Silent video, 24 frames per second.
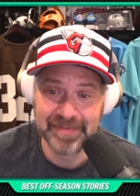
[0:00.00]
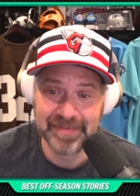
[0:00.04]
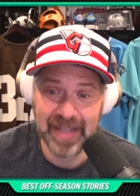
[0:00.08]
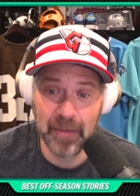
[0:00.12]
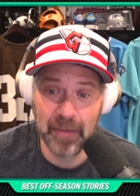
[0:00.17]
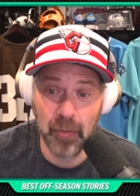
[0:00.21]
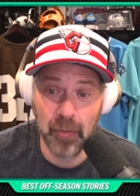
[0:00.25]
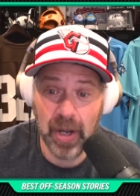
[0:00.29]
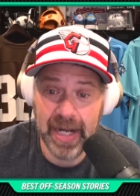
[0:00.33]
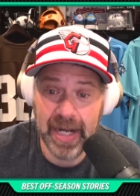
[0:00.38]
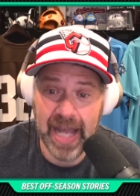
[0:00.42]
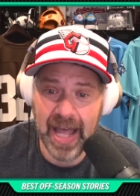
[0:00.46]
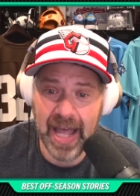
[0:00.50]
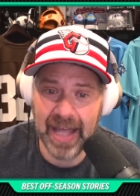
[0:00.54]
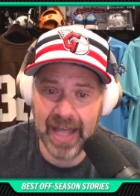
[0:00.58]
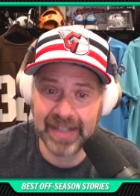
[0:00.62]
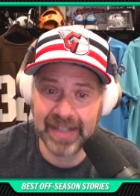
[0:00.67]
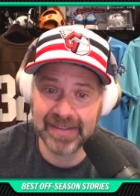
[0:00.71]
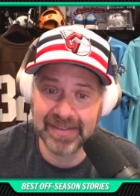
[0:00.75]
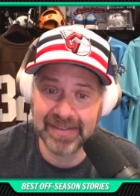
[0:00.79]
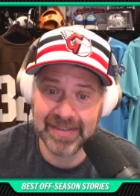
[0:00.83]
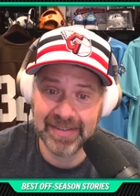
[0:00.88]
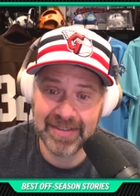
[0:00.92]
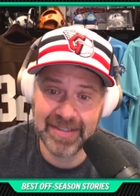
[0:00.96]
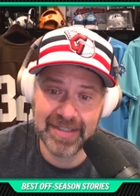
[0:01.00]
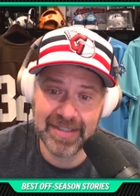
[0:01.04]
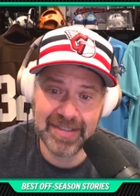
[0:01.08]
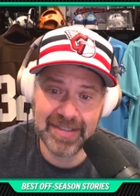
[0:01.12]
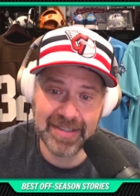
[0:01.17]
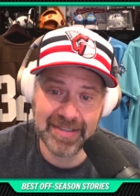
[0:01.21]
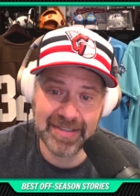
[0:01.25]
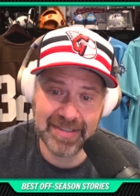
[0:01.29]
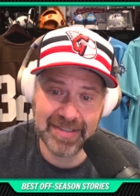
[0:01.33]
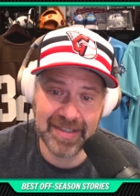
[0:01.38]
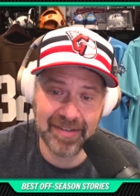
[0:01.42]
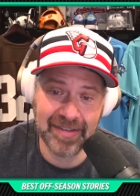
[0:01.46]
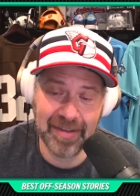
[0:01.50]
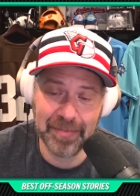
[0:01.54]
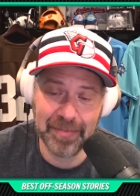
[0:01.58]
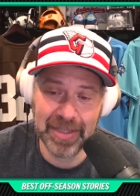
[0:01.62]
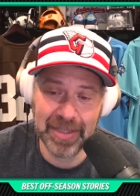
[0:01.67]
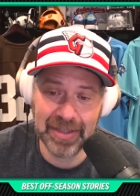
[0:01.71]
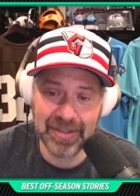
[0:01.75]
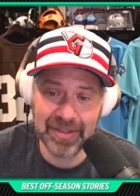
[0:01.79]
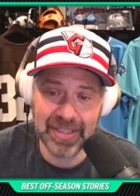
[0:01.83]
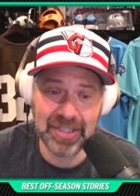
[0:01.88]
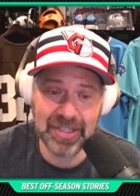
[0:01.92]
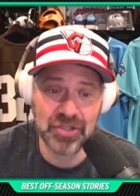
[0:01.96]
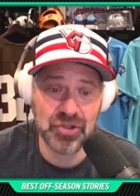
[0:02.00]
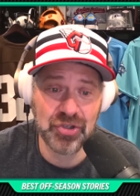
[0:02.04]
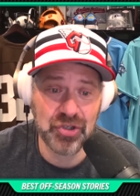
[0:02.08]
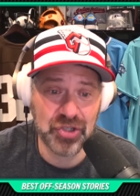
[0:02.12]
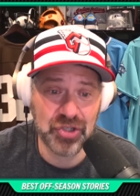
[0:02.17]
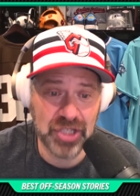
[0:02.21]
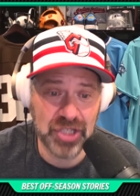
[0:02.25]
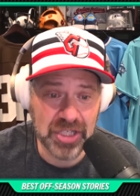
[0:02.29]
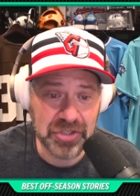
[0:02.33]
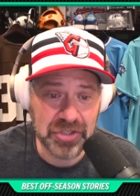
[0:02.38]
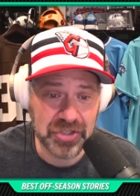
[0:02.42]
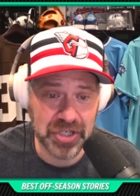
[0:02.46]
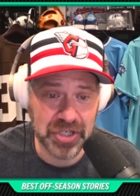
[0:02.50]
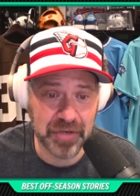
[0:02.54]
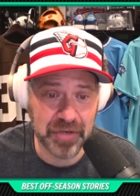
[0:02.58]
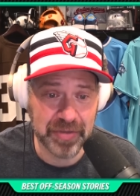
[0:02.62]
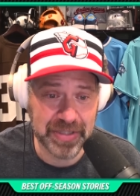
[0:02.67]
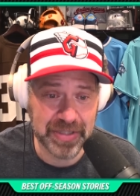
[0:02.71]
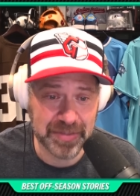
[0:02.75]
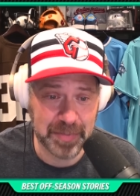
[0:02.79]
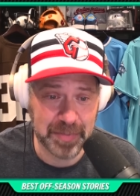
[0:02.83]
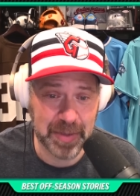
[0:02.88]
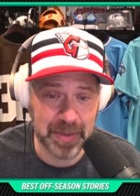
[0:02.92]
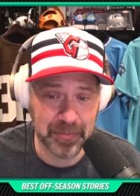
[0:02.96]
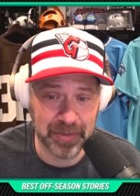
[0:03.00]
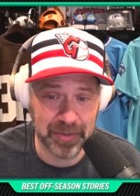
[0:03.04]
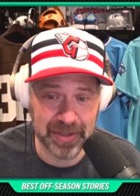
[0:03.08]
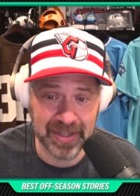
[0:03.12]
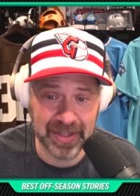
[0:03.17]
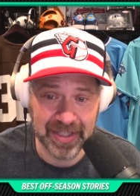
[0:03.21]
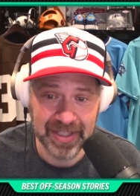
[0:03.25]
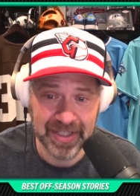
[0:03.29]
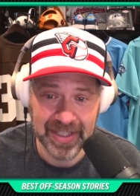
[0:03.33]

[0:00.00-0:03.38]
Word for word: And why not? Jesus, I mean, look at the shit show it's been with